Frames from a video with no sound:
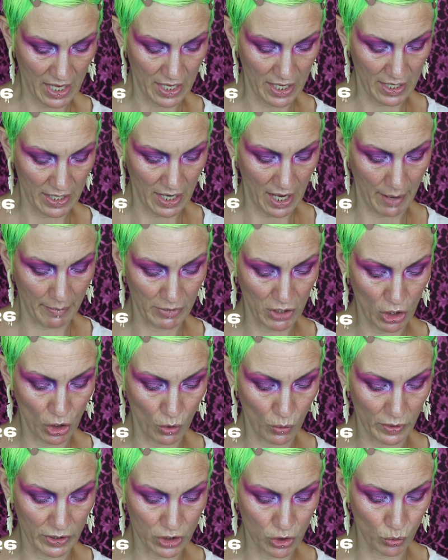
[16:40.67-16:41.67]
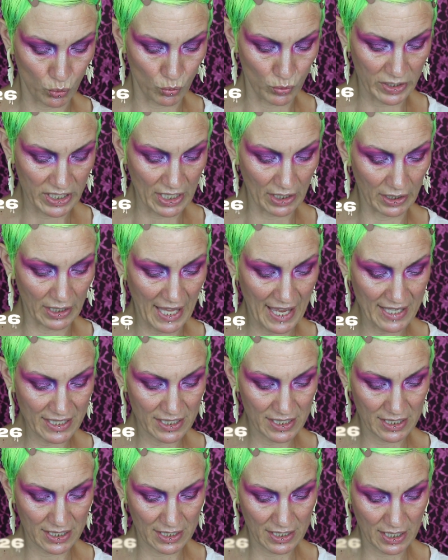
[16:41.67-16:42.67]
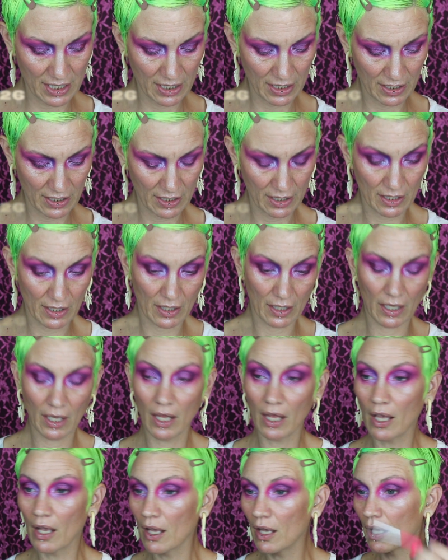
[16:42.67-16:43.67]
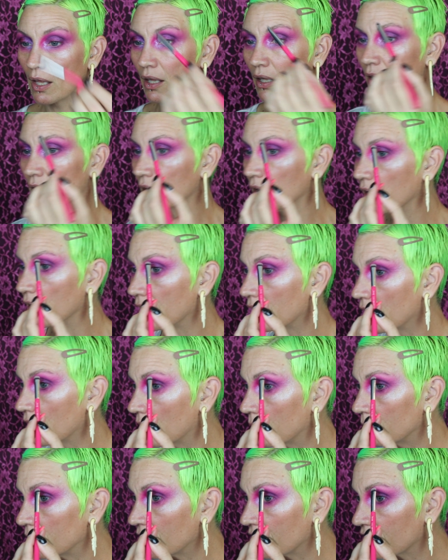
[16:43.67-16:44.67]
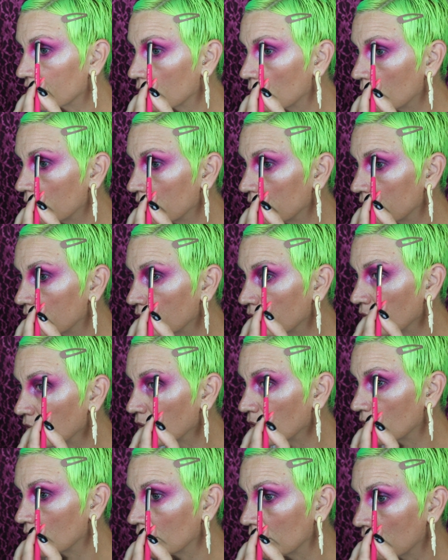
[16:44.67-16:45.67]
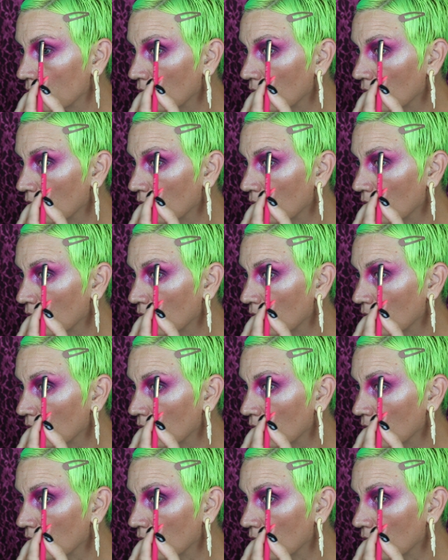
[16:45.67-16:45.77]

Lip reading: and I'm going to go into Realist. And I'm just going to...